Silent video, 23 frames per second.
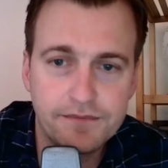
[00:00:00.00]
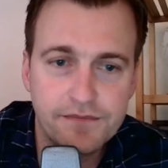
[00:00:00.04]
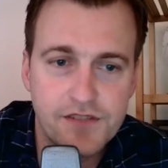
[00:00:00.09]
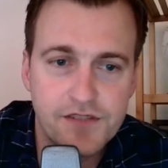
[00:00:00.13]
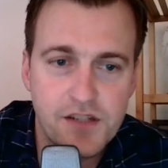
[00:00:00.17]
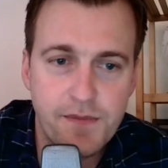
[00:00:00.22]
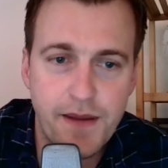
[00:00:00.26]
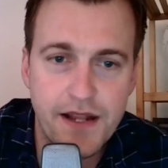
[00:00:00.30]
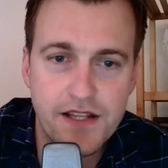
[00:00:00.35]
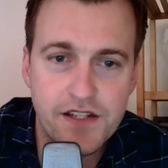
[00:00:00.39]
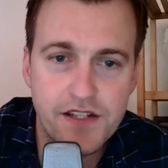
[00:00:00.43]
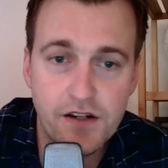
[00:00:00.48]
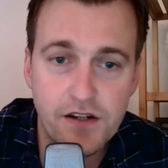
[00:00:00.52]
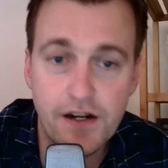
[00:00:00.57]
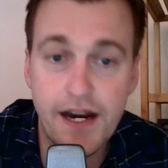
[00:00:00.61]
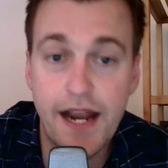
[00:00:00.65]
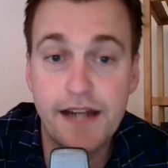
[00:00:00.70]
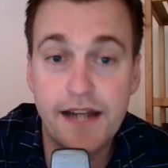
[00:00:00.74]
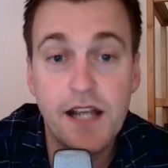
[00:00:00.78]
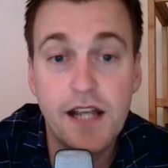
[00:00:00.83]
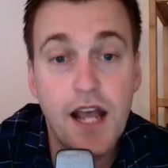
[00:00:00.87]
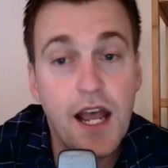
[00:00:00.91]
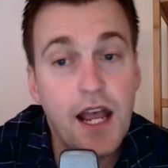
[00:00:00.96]
Spencer.
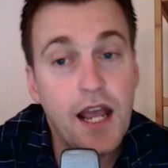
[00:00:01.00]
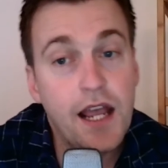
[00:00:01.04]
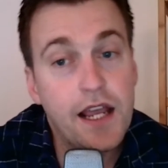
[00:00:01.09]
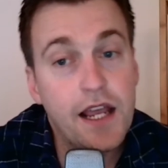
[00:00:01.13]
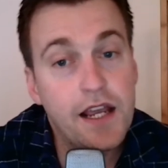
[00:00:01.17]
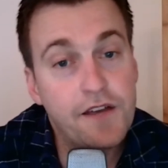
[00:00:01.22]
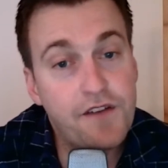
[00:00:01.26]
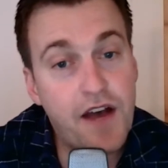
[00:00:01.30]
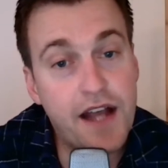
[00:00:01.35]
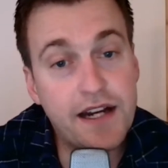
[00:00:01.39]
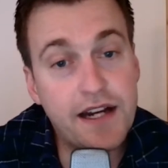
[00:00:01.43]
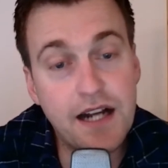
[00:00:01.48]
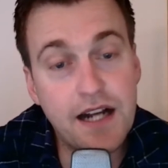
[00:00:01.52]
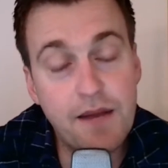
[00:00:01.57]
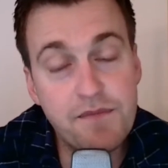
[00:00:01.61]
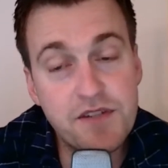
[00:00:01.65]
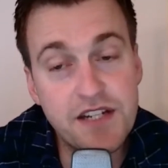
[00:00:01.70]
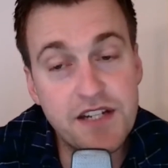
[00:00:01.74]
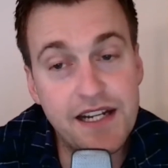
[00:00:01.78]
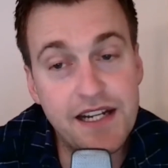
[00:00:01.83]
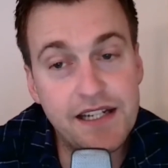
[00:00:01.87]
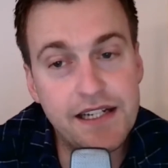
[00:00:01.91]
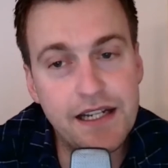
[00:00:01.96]
And if I come
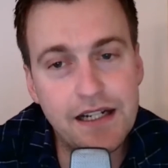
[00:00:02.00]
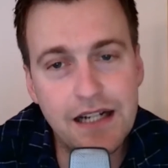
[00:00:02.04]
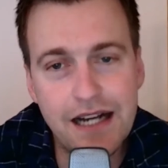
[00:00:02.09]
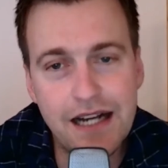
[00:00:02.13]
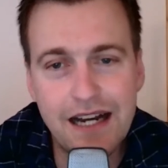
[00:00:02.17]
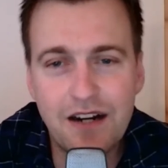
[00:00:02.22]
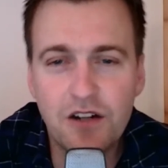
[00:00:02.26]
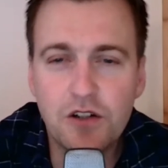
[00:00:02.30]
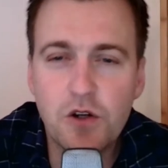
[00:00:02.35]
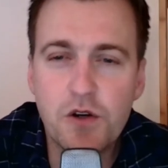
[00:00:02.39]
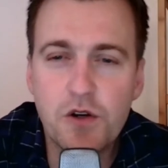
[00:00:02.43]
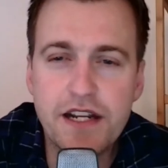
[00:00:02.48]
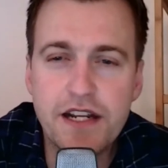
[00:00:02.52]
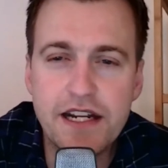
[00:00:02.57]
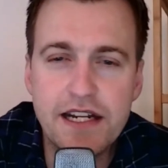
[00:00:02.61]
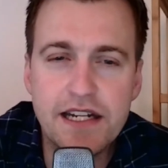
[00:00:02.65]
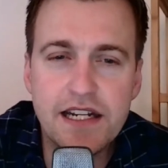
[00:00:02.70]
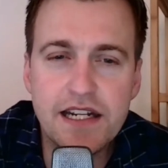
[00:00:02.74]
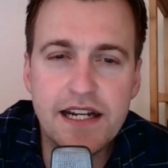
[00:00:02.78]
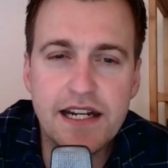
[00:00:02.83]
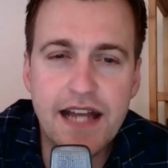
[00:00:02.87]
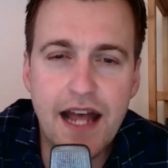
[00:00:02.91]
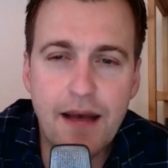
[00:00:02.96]
to India, I don't go to
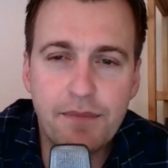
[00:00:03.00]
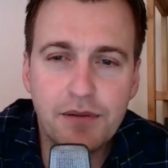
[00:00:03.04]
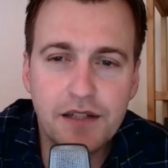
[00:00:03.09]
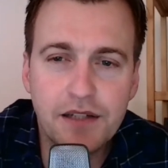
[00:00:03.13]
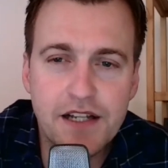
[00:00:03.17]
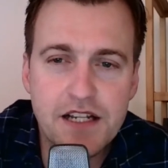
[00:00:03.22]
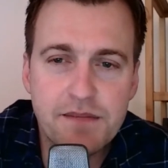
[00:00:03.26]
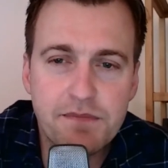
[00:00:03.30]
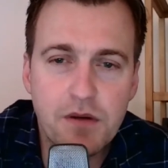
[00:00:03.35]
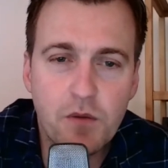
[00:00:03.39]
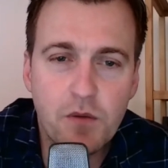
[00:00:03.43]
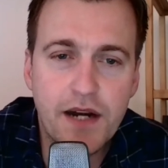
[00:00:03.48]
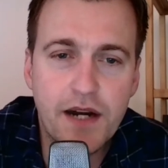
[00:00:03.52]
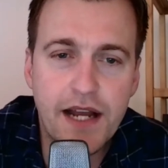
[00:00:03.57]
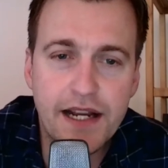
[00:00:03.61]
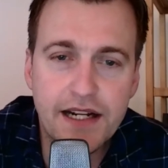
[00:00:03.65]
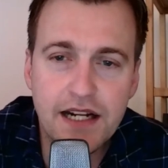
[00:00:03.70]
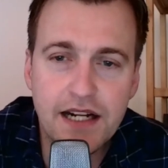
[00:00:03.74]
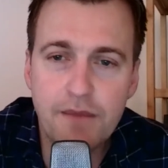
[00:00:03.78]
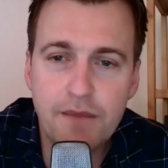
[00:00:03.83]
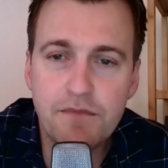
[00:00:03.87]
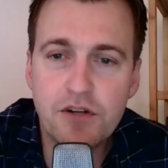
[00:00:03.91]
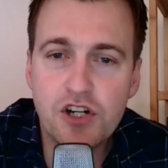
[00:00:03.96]
Indianapolis, but when I
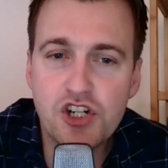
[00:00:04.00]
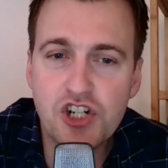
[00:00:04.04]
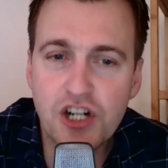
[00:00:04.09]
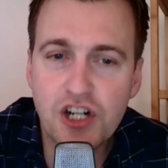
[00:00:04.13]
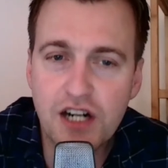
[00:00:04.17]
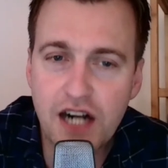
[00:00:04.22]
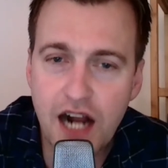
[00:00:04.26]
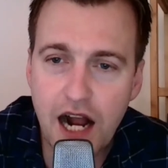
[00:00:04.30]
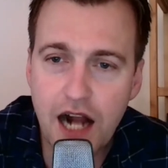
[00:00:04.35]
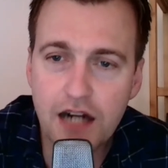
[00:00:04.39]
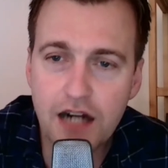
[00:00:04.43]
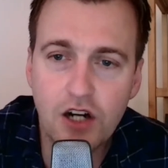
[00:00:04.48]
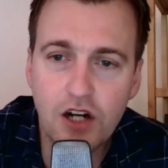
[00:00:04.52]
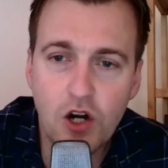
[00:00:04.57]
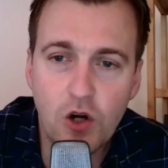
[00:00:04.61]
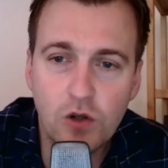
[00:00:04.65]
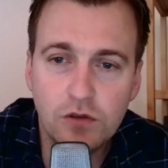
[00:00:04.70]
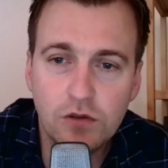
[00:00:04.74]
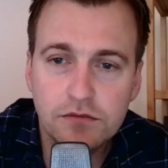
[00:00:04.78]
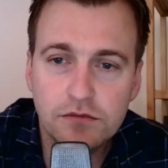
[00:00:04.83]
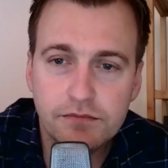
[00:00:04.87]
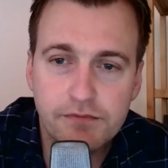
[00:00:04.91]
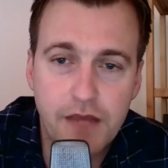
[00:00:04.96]
come to
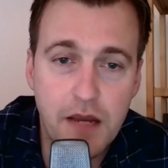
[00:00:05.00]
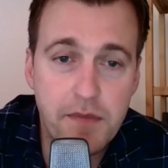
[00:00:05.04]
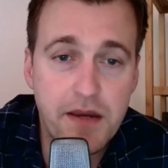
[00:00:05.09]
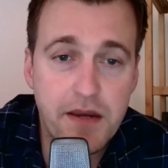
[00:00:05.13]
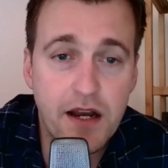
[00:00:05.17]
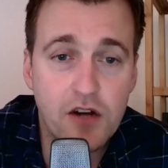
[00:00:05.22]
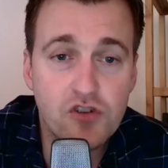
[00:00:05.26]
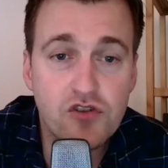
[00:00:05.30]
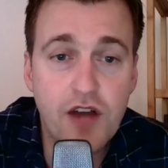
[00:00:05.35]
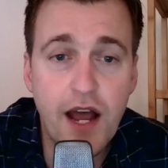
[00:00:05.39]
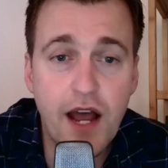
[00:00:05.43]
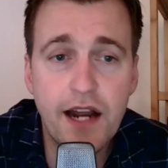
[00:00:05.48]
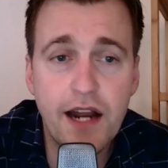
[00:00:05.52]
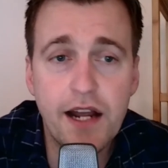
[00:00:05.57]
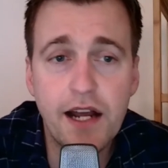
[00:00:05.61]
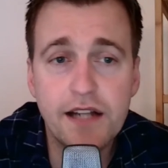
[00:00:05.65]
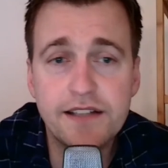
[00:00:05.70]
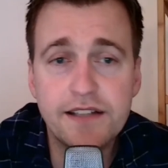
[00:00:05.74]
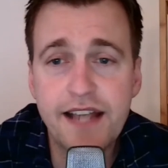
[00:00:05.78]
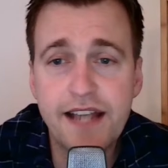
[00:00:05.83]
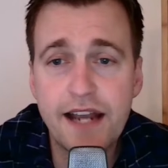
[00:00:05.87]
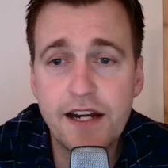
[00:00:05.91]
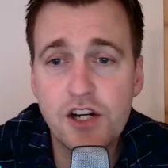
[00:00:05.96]
Chicago, maybe I'll try to
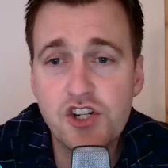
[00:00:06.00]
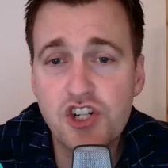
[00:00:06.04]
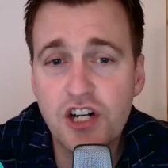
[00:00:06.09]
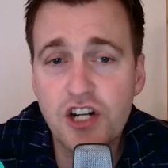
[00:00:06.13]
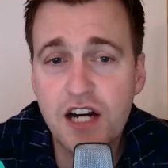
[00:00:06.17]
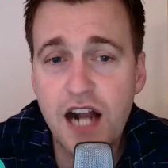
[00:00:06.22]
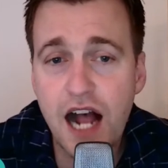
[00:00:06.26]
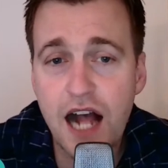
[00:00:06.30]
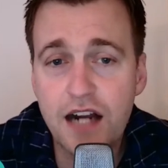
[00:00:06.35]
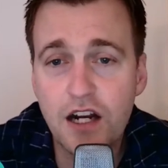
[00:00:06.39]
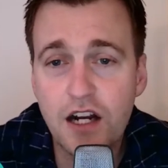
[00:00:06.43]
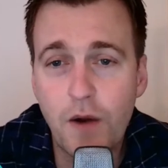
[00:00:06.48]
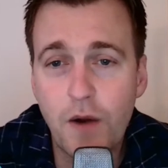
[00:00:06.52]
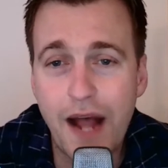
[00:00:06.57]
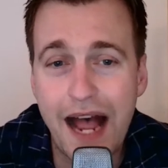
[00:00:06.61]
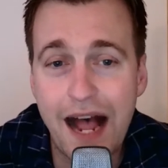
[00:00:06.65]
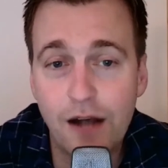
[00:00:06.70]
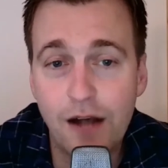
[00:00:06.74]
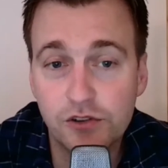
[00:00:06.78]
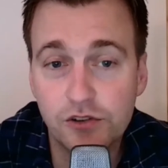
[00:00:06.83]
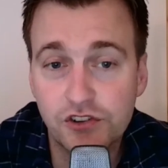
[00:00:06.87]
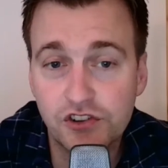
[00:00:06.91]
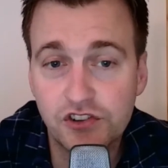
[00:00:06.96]
attend a Chicago
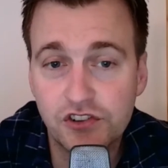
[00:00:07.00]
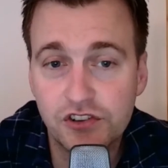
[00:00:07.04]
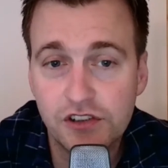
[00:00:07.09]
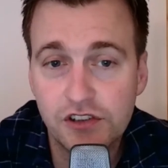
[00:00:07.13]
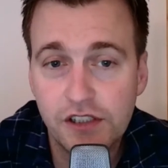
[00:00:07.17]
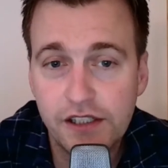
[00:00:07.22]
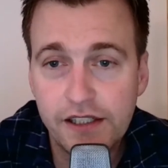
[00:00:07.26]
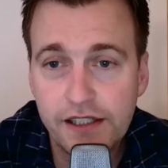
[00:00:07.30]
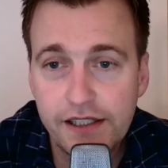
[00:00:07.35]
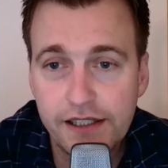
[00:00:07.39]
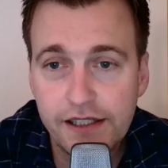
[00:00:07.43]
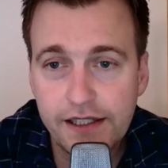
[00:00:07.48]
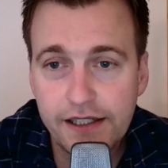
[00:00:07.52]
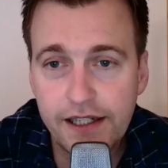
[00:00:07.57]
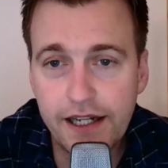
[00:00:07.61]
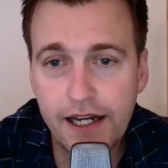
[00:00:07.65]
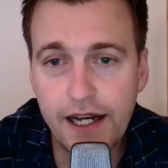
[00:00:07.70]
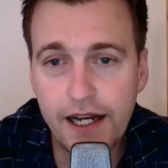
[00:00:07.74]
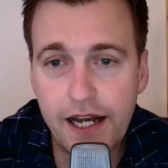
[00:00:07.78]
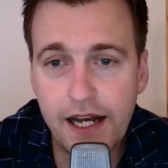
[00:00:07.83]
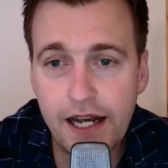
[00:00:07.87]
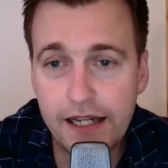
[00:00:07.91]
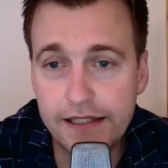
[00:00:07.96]
House
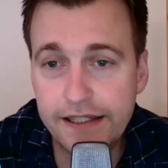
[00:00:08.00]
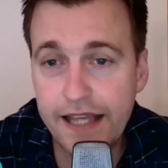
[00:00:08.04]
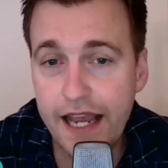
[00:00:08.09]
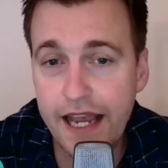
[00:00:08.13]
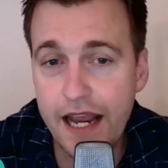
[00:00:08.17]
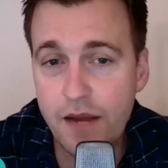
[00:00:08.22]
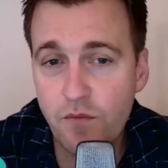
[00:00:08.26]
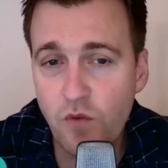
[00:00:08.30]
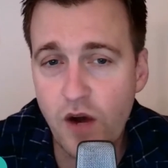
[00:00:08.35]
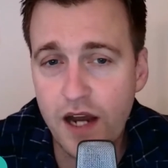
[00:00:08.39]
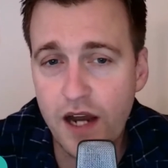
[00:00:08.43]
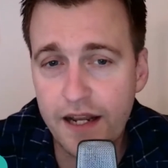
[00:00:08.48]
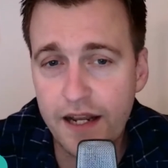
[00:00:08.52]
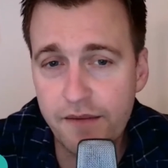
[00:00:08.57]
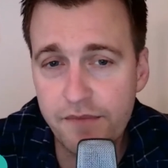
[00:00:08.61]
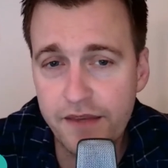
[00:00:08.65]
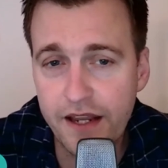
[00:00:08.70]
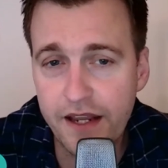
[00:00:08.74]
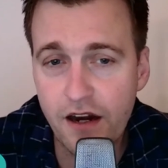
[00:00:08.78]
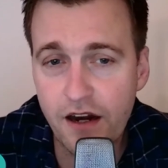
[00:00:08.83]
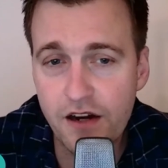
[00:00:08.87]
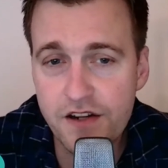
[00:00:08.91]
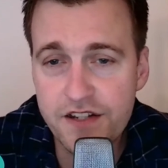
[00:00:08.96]
game while I'm
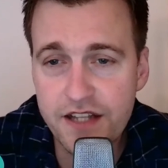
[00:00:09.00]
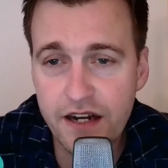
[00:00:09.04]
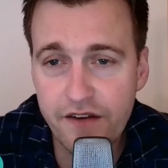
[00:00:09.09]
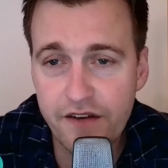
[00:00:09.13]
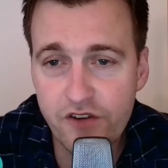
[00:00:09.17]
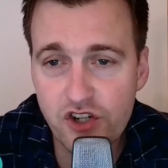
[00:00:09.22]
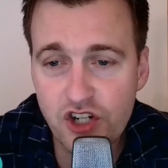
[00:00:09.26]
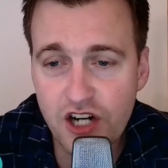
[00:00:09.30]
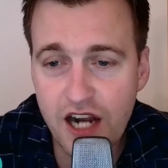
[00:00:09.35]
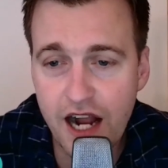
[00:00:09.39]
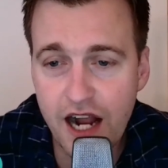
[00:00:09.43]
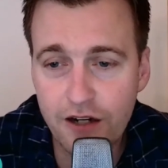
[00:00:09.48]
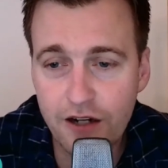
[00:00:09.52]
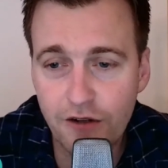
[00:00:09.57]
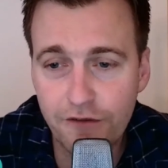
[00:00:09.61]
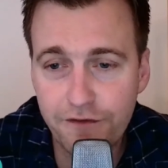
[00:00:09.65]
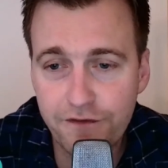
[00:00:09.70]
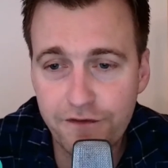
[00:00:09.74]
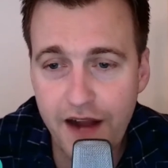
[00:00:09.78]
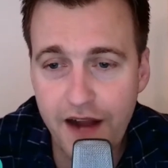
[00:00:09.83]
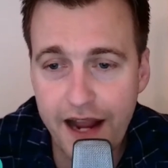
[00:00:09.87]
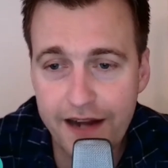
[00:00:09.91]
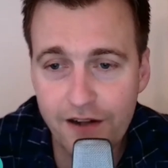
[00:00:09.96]
there instead of a Chicago
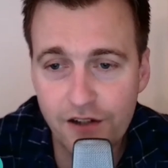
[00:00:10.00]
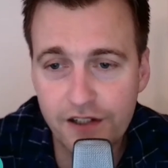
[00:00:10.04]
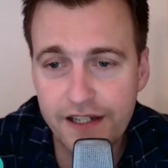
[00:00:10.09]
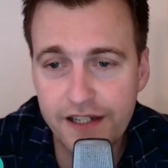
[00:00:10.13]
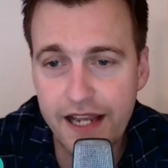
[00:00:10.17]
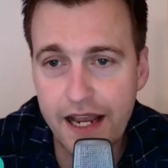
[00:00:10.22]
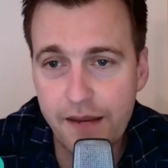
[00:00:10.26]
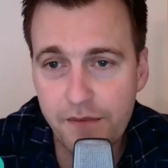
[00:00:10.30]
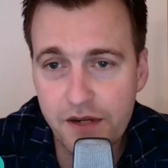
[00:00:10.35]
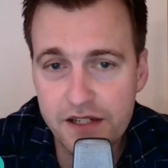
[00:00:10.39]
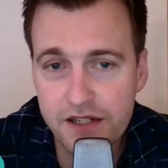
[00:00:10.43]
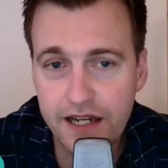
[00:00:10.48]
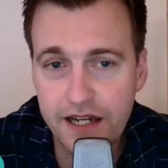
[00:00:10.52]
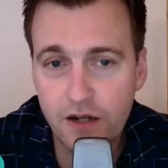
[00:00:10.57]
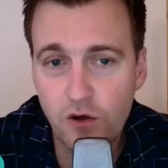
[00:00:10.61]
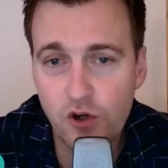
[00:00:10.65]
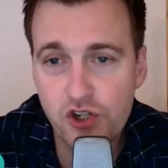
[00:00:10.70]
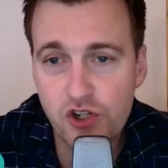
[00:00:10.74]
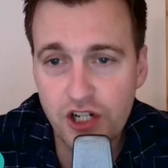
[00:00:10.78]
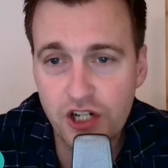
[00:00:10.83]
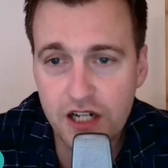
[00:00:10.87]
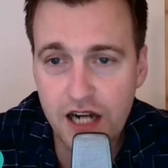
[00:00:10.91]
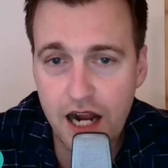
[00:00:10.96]
Fire game, because I go
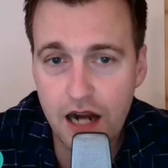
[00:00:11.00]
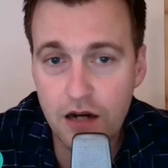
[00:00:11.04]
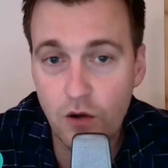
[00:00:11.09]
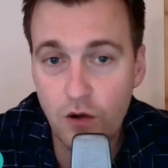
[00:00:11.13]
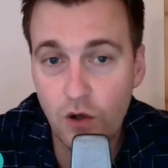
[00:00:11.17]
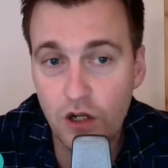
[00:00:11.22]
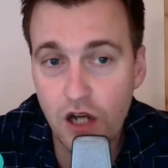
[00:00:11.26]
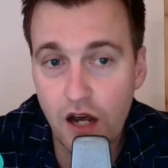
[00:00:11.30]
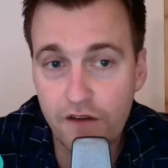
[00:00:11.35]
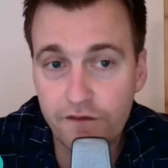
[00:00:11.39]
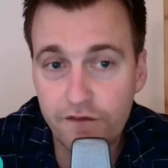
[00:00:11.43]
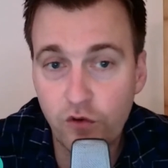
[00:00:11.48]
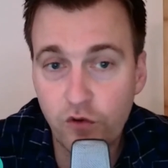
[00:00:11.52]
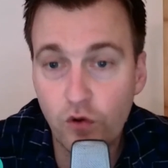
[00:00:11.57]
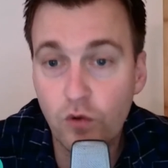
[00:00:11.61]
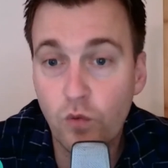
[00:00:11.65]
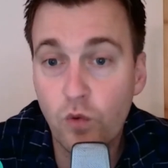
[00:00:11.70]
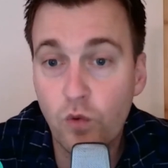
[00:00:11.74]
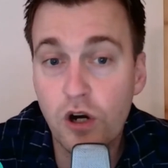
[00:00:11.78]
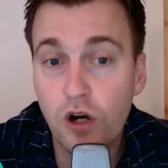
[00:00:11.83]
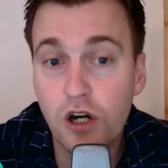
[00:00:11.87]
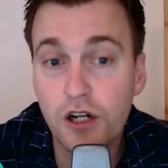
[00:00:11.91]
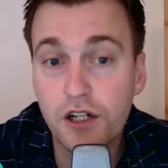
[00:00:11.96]
to Chicago a lot for
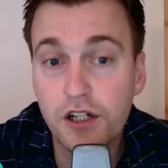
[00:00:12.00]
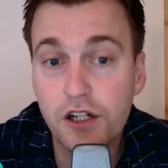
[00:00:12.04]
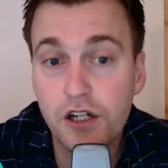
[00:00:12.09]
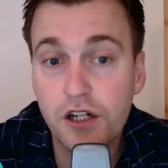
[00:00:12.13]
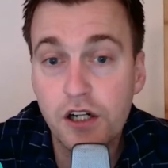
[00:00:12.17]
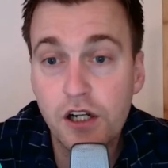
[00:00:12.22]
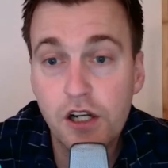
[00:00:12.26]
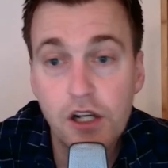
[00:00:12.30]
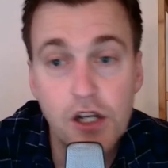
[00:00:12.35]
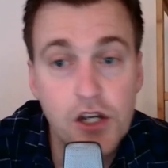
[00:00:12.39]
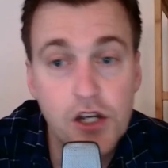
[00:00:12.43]
work.